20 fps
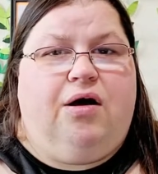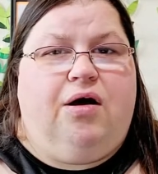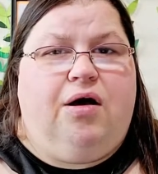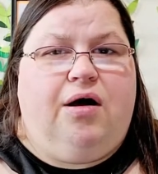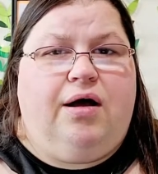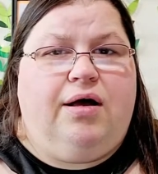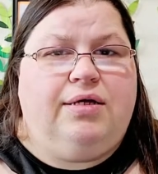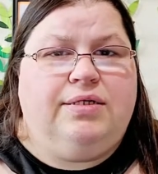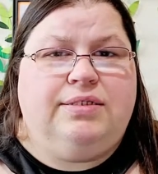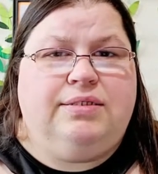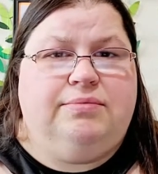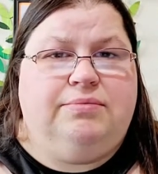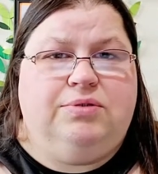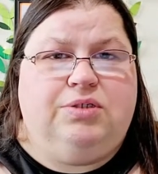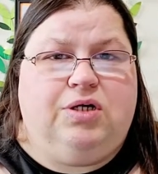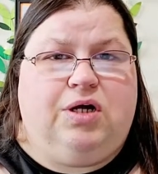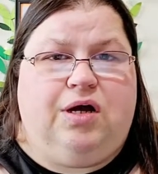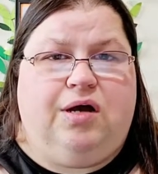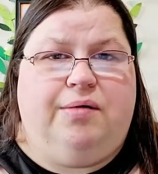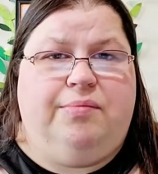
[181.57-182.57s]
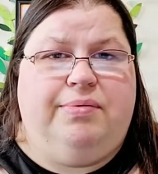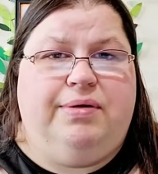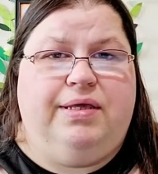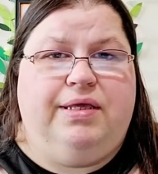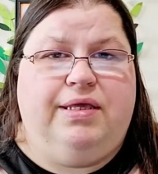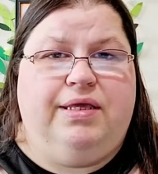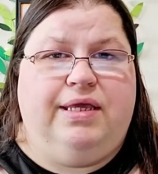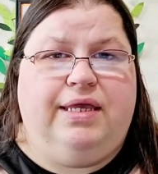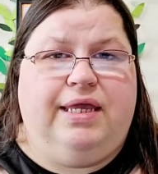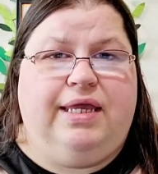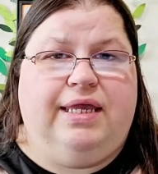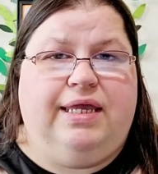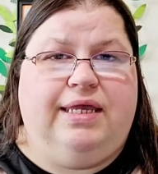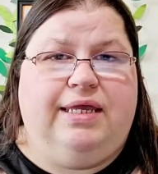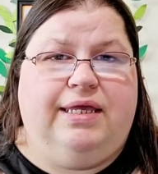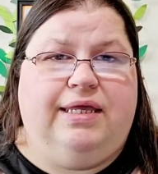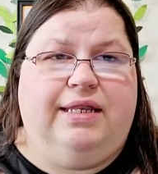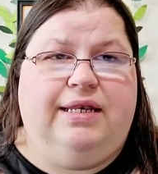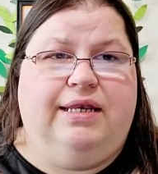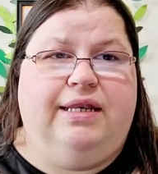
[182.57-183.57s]
awesome job
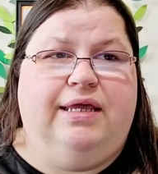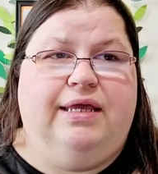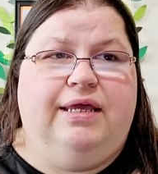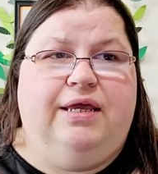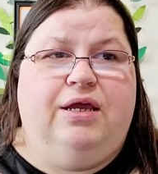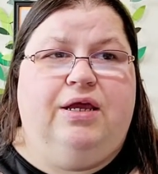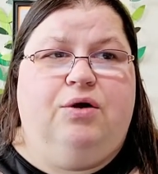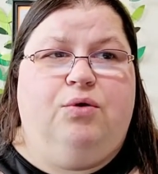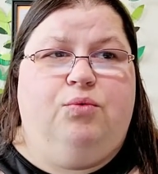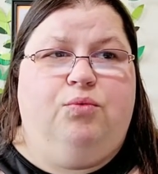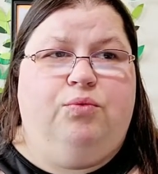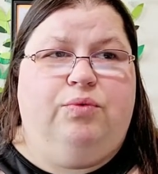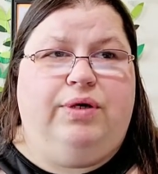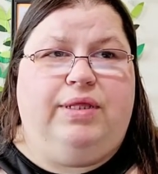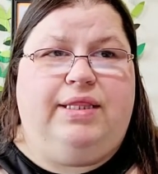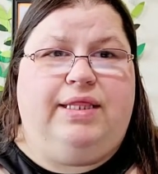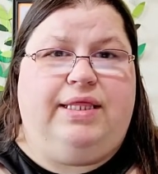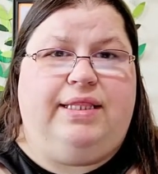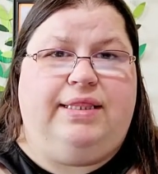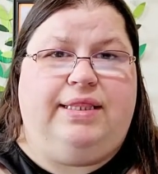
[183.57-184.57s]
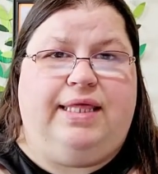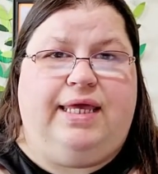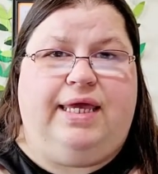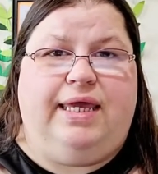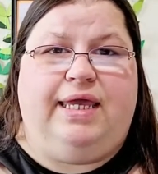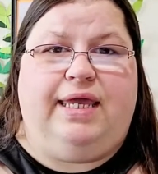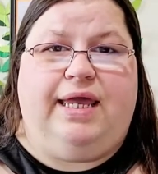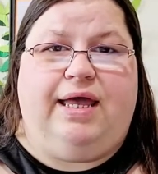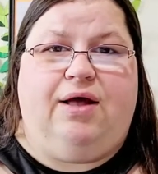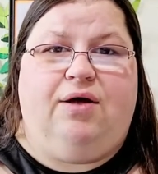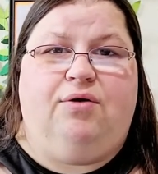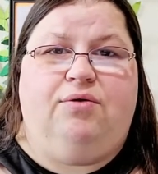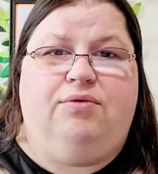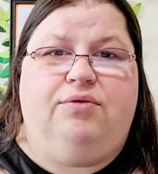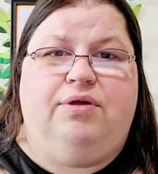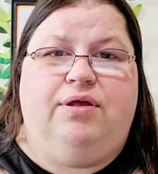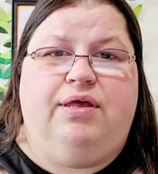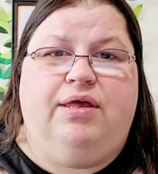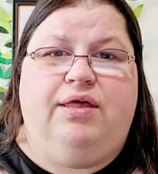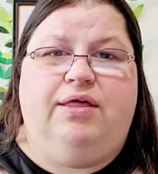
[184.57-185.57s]
and really laying out
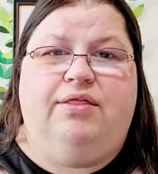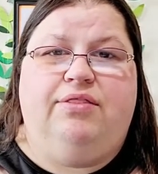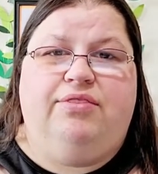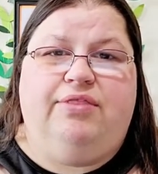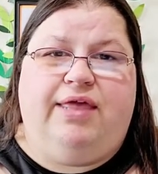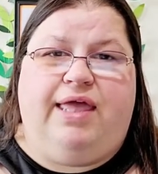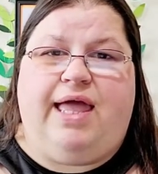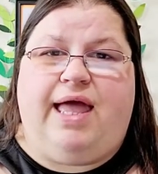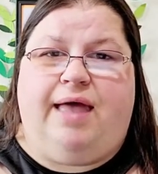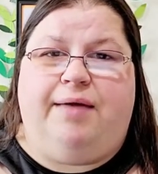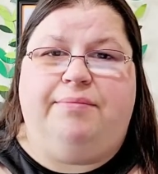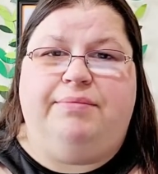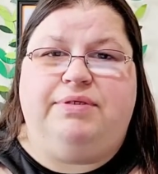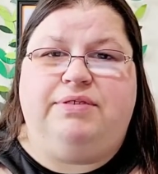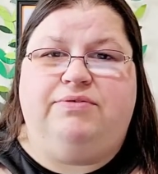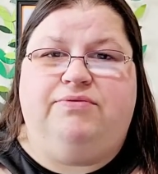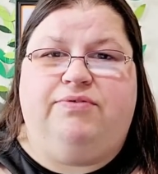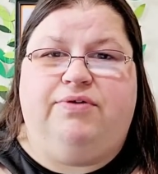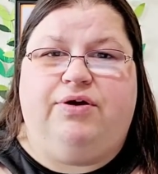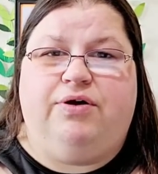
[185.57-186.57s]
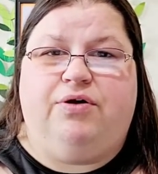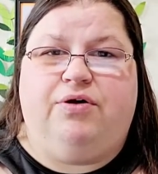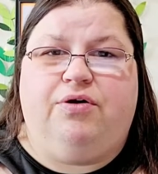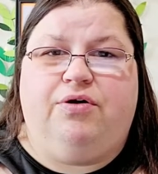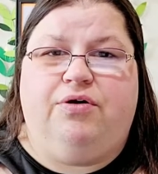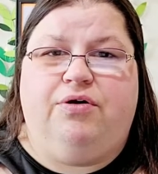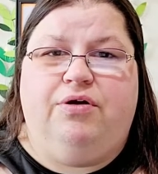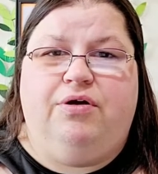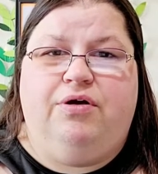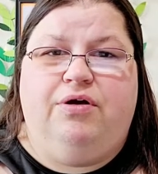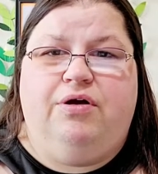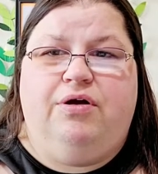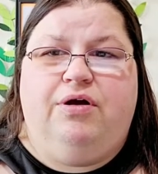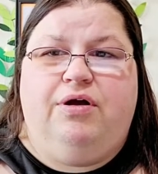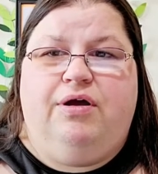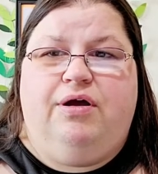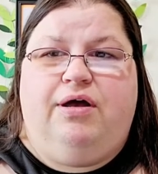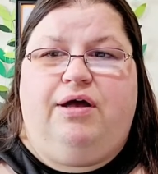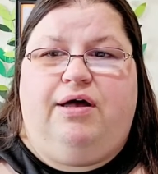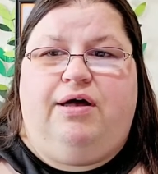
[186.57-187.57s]
the atmosphere
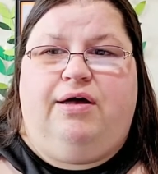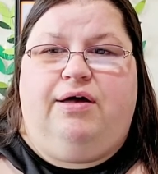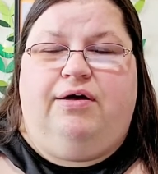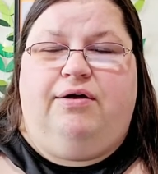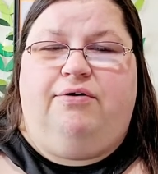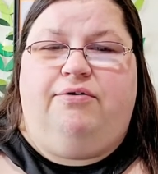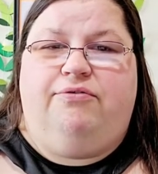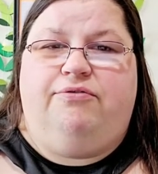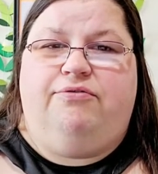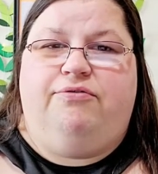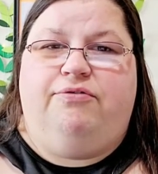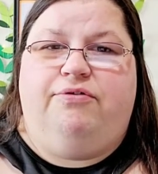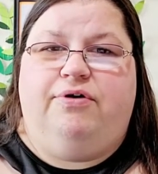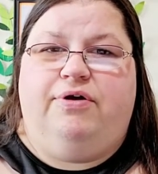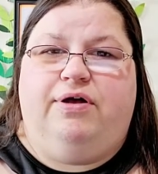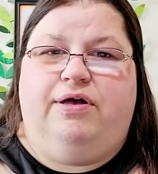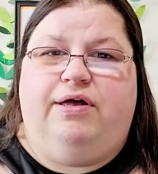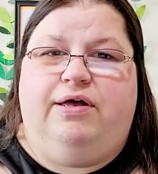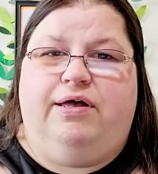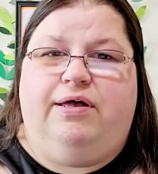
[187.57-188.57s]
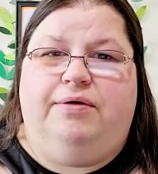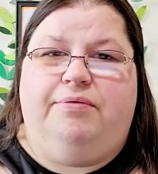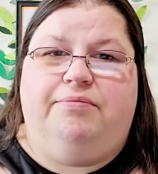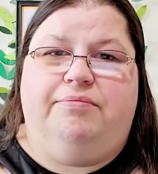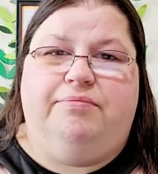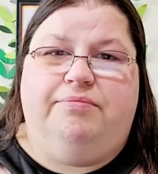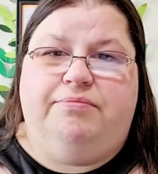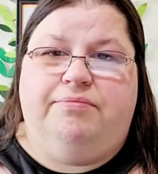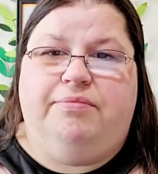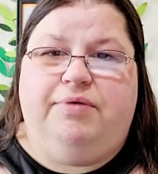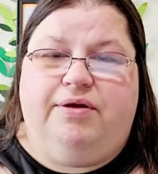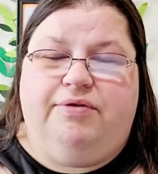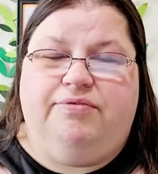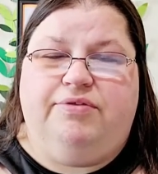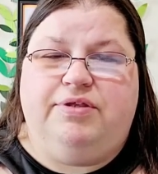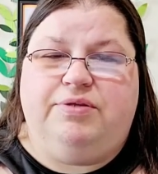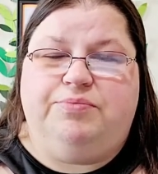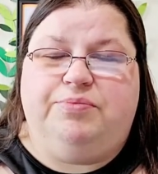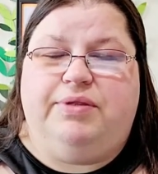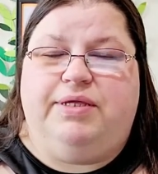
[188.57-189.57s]
of um, of
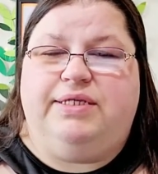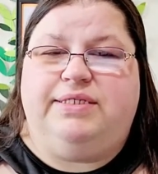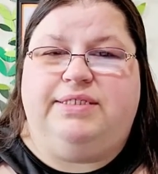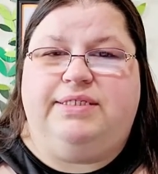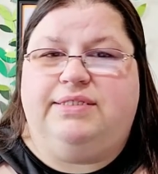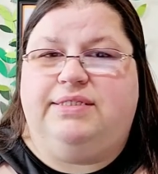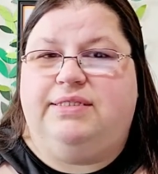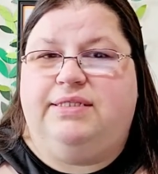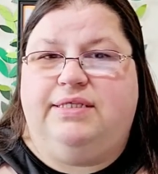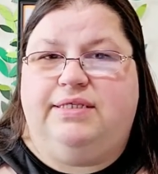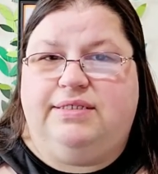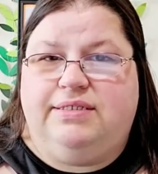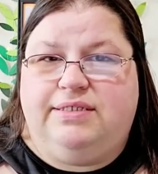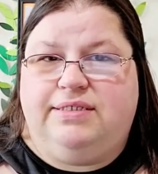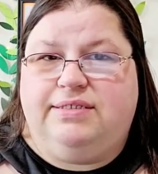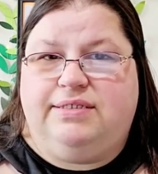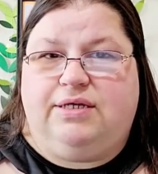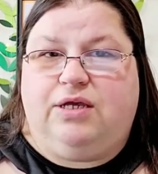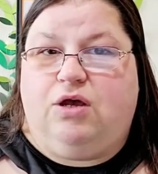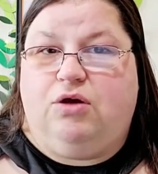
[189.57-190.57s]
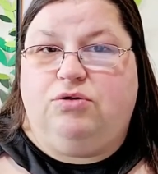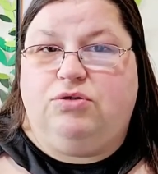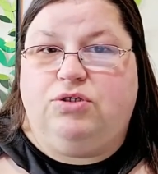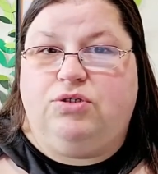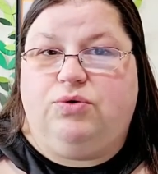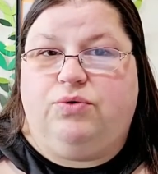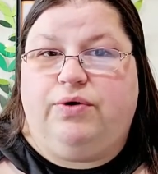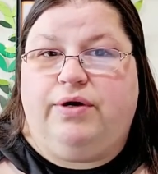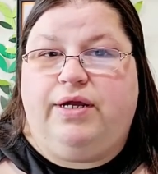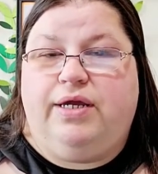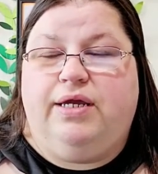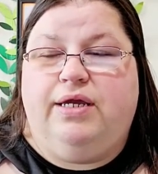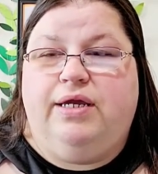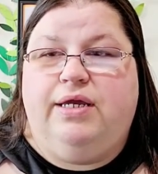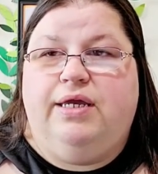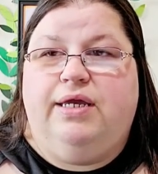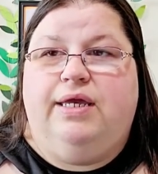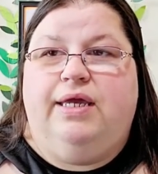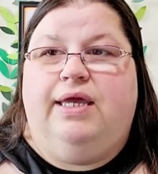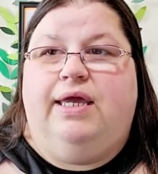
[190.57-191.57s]
this place. This is a ghost story,
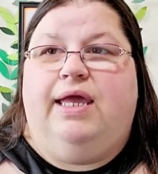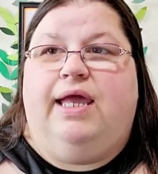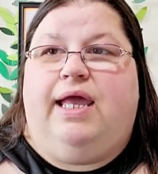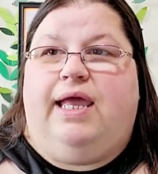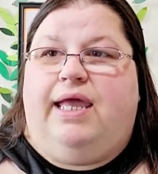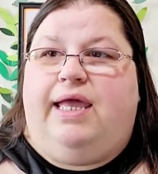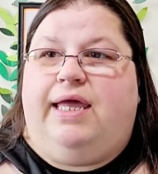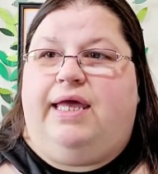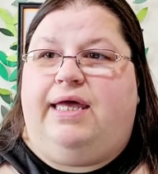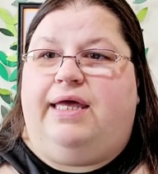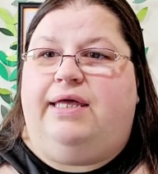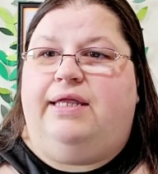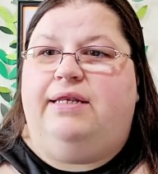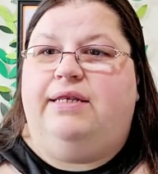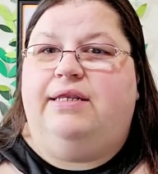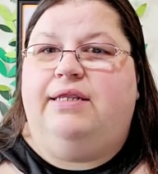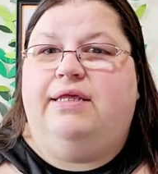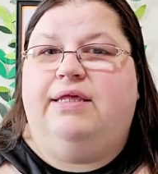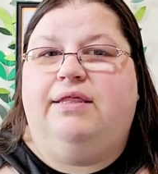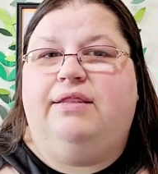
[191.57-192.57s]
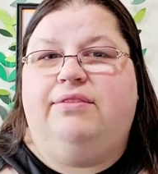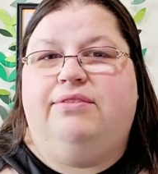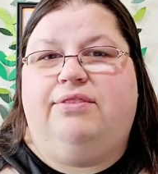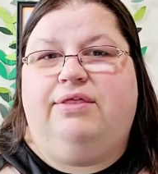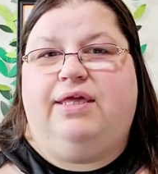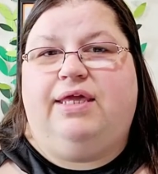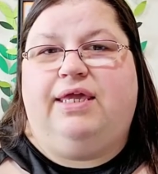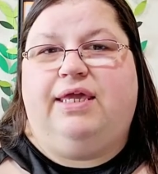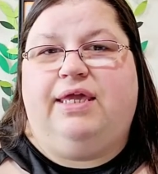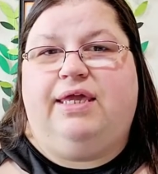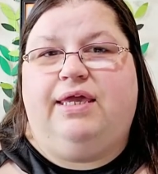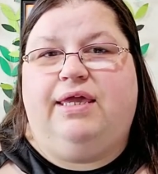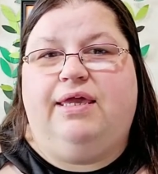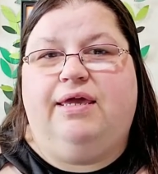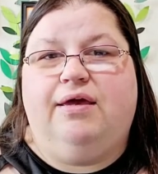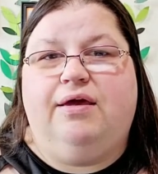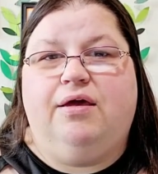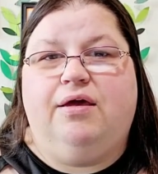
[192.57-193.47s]
and the